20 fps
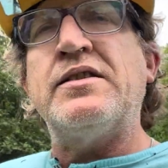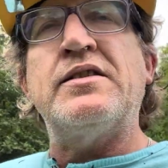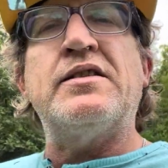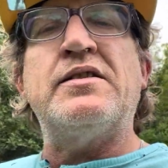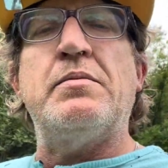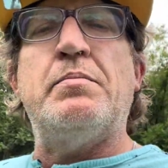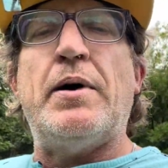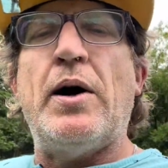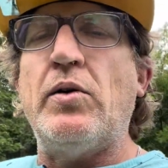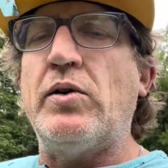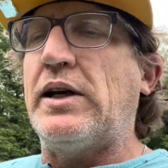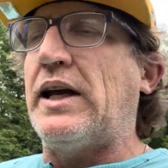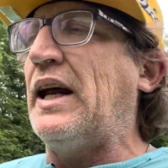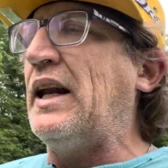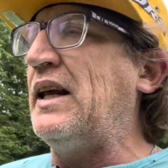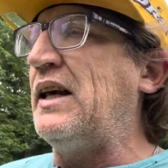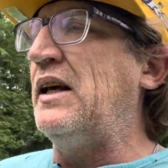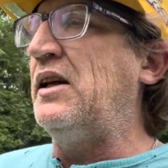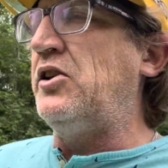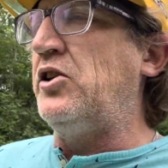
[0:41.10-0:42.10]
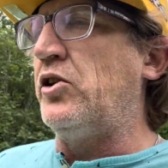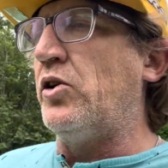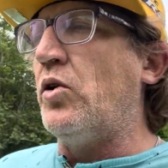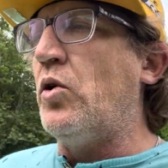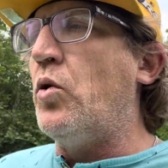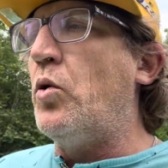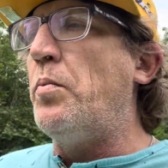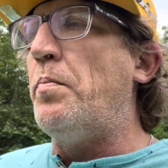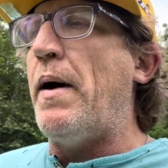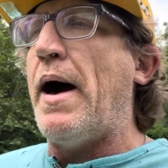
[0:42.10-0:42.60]
about getting in your
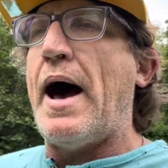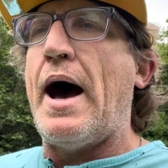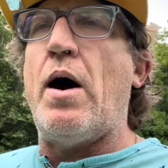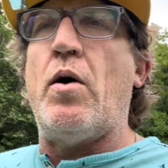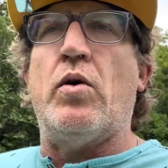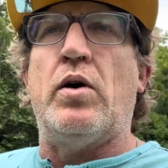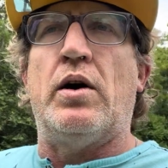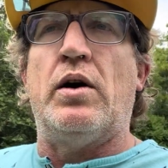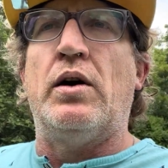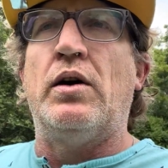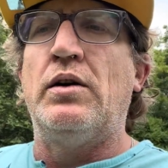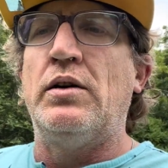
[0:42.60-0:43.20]
own power.